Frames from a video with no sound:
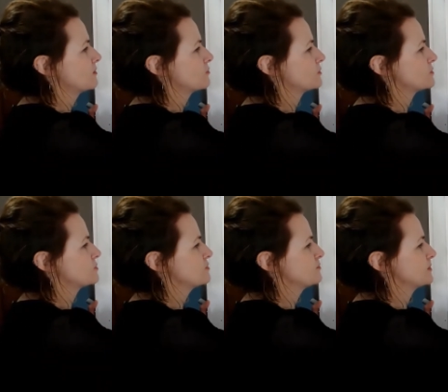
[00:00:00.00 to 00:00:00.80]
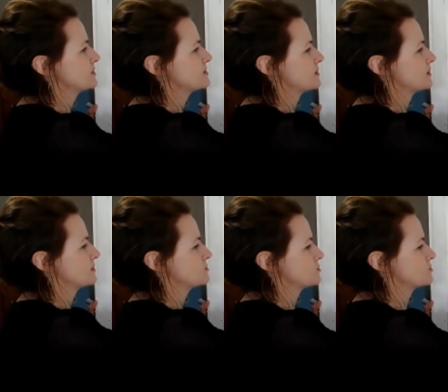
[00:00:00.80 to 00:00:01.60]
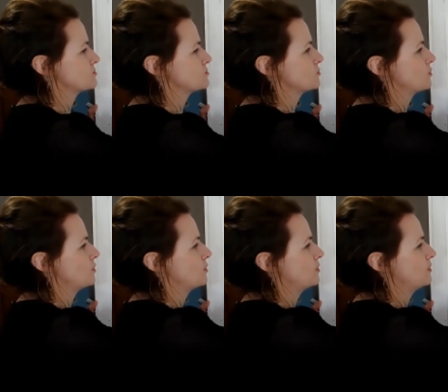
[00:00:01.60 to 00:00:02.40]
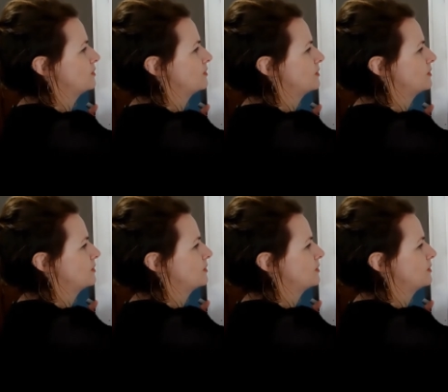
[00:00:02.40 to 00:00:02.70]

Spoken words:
For achievement, I just draw,